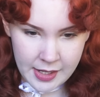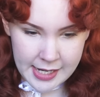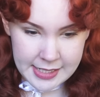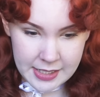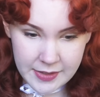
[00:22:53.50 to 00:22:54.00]

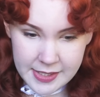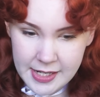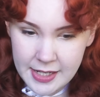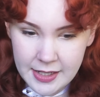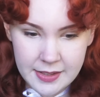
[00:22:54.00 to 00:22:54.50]

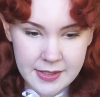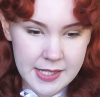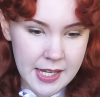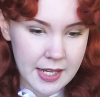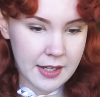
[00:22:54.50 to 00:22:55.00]
Idealistic,
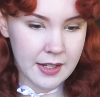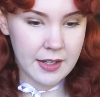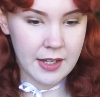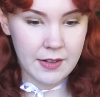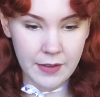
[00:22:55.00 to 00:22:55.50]
seek
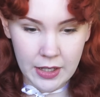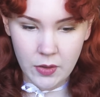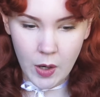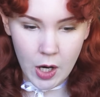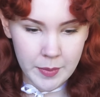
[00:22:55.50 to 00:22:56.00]
and
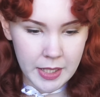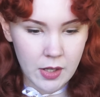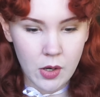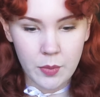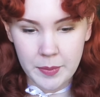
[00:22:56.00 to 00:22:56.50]
value
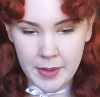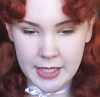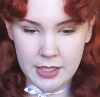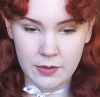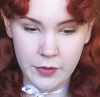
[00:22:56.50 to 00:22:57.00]
harmony, open
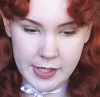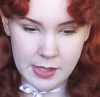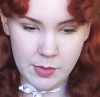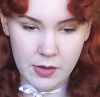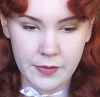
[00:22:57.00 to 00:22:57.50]
minded and
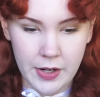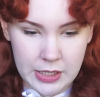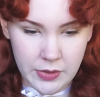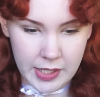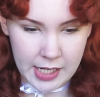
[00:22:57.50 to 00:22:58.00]
flexible,
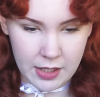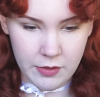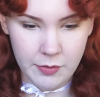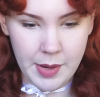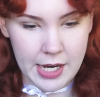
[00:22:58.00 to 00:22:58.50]
very
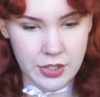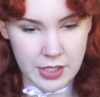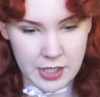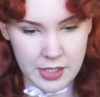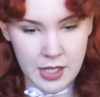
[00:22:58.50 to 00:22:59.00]
creative,
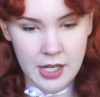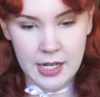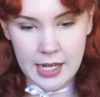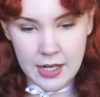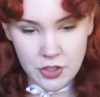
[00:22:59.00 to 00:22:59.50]
passionate
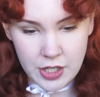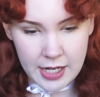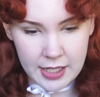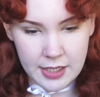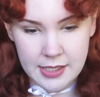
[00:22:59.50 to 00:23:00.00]
and
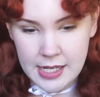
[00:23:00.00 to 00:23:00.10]
energetic,